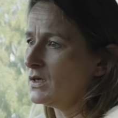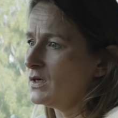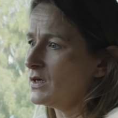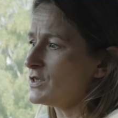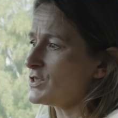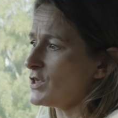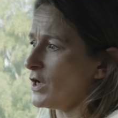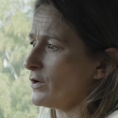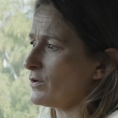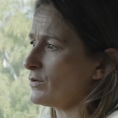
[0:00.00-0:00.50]

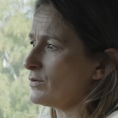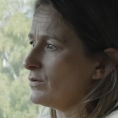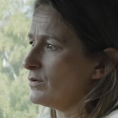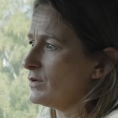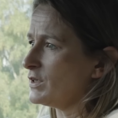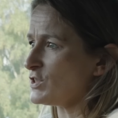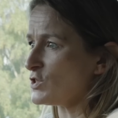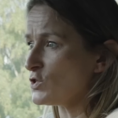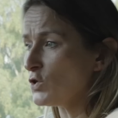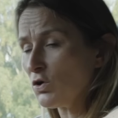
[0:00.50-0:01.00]
So
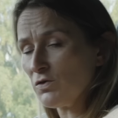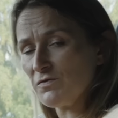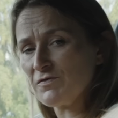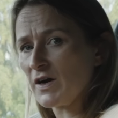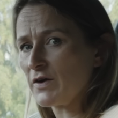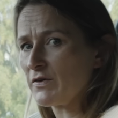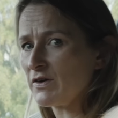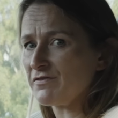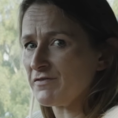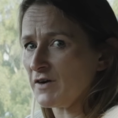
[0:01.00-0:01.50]
it's not
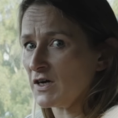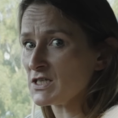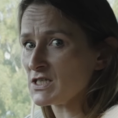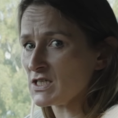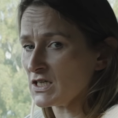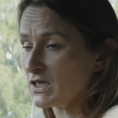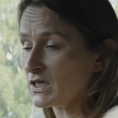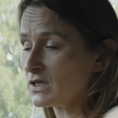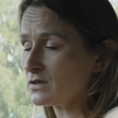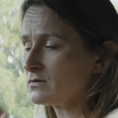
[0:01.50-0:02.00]
very
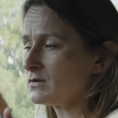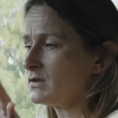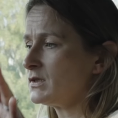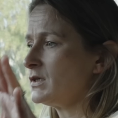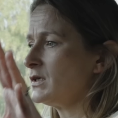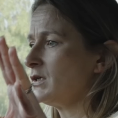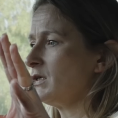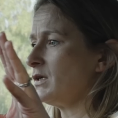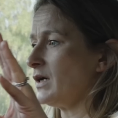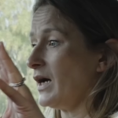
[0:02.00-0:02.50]
fussy.
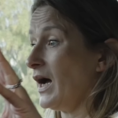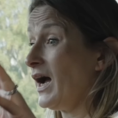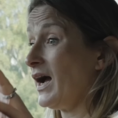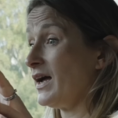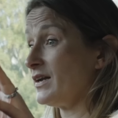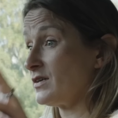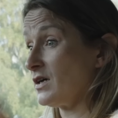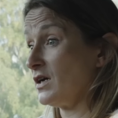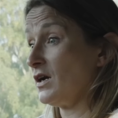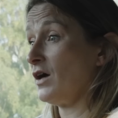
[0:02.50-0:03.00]

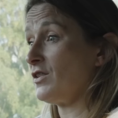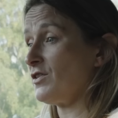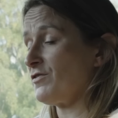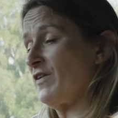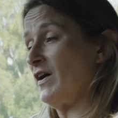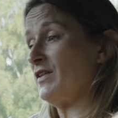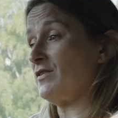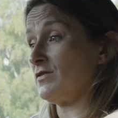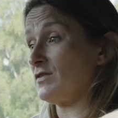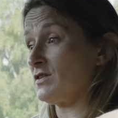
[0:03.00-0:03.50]
And I like the
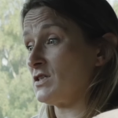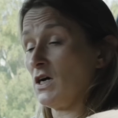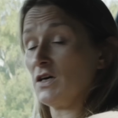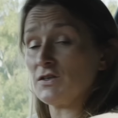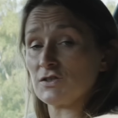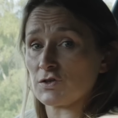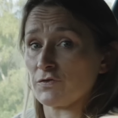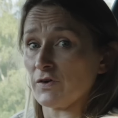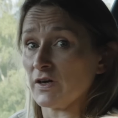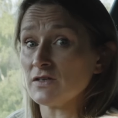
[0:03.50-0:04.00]
fact that the
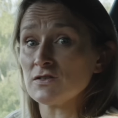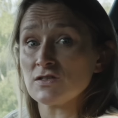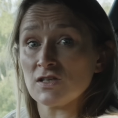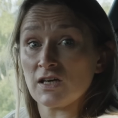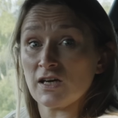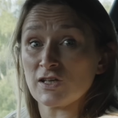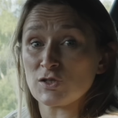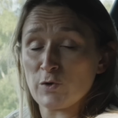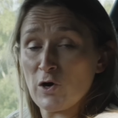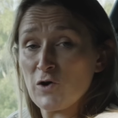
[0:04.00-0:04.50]
touchscreen, so you
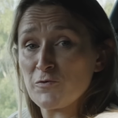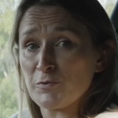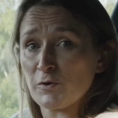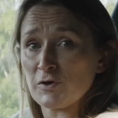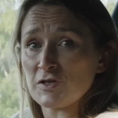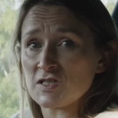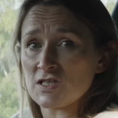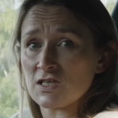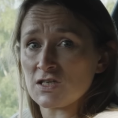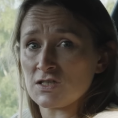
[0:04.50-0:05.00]
get
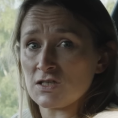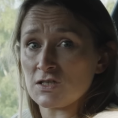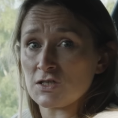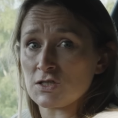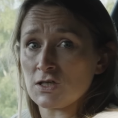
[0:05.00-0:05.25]
12.6-inch